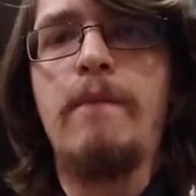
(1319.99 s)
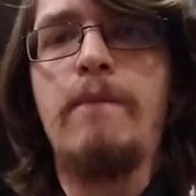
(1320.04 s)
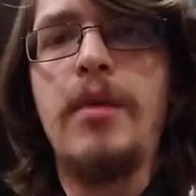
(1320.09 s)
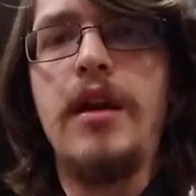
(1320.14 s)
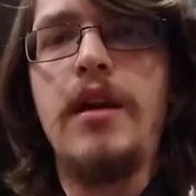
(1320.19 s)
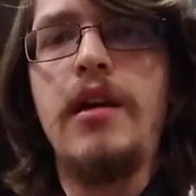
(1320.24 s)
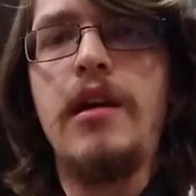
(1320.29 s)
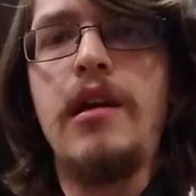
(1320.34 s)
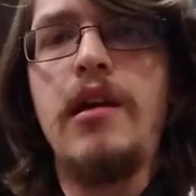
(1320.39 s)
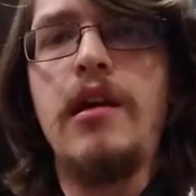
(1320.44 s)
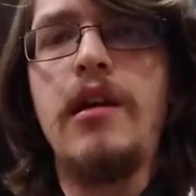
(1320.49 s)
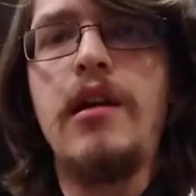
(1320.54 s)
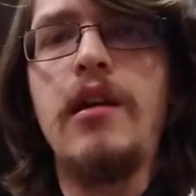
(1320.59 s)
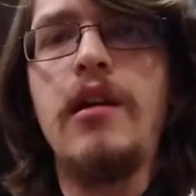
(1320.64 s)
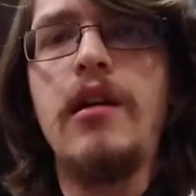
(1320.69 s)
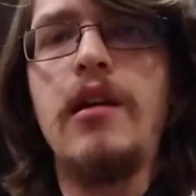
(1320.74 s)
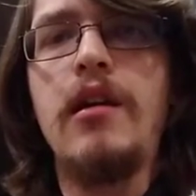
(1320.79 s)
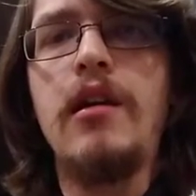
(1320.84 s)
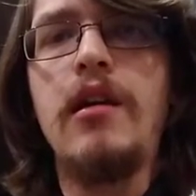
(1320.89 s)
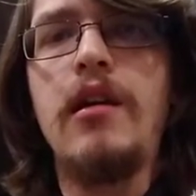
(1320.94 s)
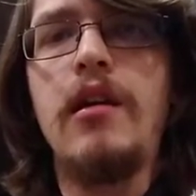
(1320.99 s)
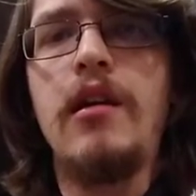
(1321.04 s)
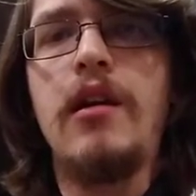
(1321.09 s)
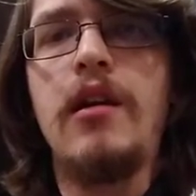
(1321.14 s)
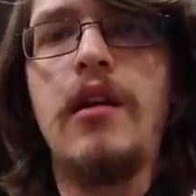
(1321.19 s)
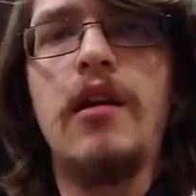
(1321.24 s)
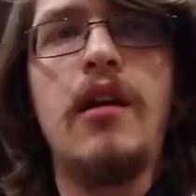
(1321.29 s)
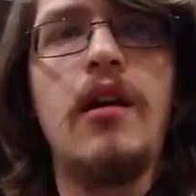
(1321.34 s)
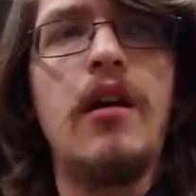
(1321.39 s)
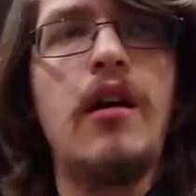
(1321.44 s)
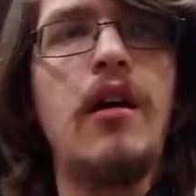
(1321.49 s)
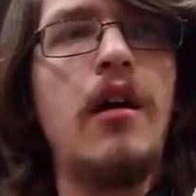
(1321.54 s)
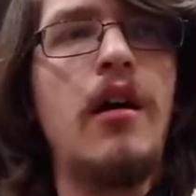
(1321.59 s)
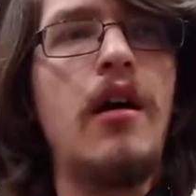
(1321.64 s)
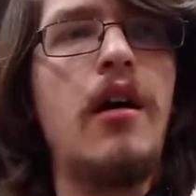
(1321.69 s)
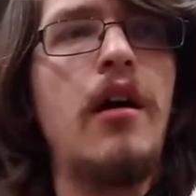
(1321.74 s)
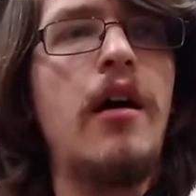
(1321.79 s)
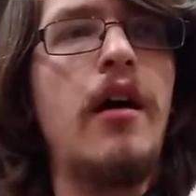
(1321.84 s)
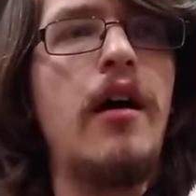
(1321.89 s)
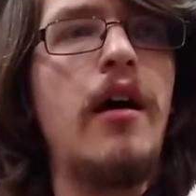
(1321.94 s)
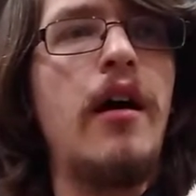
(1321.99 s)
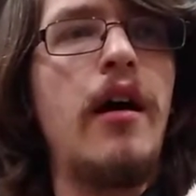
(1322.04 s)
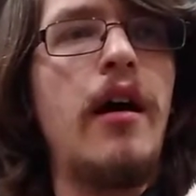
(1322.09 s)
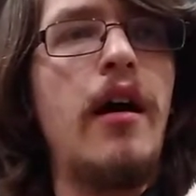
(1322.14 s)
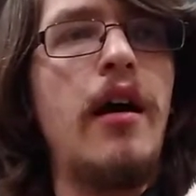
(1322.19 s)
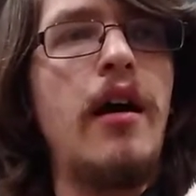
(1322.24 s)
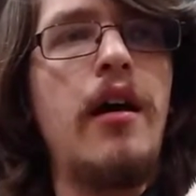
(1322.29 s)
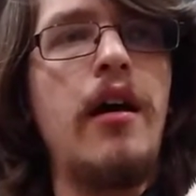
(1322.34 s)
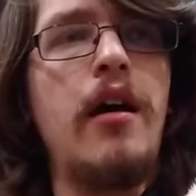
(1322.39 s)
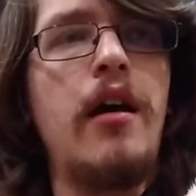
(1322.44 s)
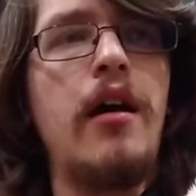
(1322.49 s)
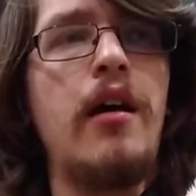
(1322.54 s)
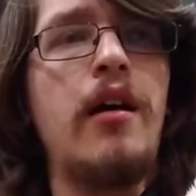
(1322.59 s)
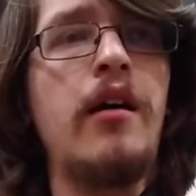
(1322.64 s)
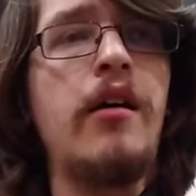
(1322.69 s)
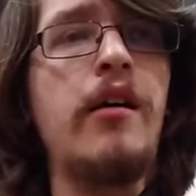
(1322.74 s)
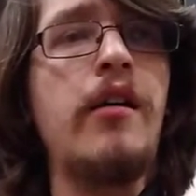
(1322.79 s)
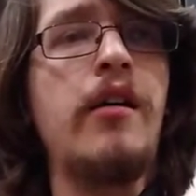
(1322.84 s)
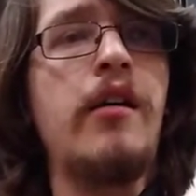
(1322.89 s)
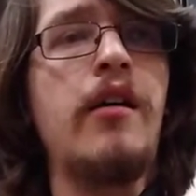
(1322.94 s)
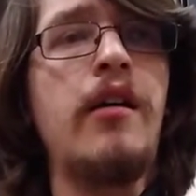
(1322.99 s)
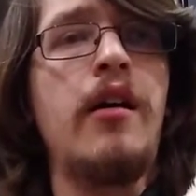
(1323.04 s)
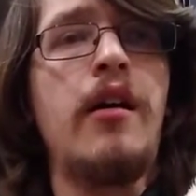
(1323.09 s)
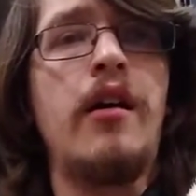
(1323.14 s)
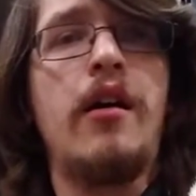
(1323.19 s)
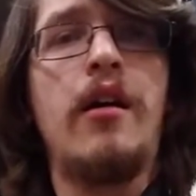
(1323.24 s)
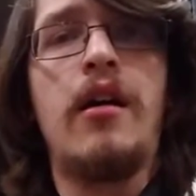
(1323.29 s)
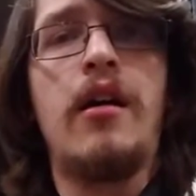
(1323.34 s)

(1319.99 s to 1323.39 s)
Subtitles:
B, A,